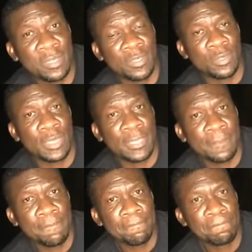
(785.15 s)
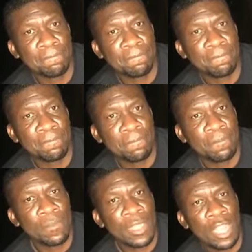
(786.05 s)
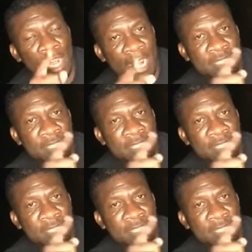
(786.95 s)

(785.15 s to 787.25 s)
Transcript: don't we?